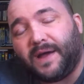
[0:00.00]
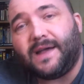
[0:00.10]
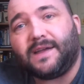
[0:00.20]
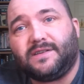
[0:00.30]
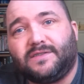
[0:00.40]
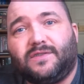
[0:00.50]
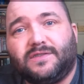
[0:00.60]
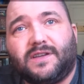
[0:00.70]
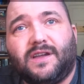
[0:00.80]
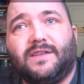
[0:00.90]
back, and as long
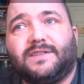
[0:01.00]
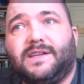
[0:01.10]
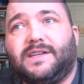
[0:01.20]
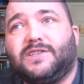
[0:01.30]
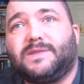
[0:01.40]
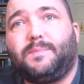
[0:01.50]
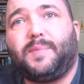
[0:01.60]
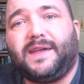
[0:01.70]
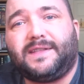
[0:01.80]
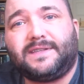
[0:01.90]
as I can't see any
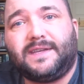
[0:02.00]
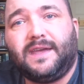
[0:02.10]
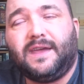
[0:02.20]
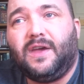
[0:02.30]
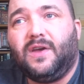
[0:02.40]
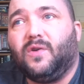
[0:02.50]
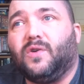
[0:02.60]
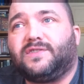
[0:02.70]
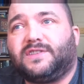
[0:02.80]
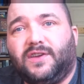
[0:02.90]
spit
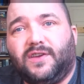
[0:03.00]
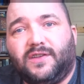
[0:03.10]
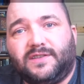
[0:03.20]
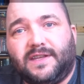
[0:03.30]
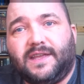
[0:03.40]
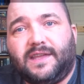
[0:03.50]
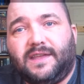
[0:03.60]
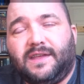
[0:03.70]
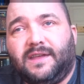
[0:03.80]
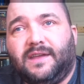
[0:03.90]
or turds in it,
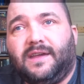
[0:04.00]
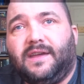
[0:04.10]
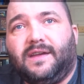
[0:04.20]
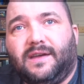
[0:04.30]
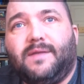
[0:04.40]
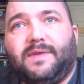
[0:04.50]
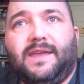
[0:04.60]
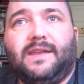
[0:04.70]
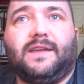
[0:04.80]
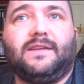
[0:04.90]
I'm
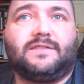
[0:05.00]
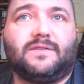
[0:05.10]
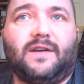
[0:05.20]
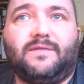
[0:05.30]
eating it. So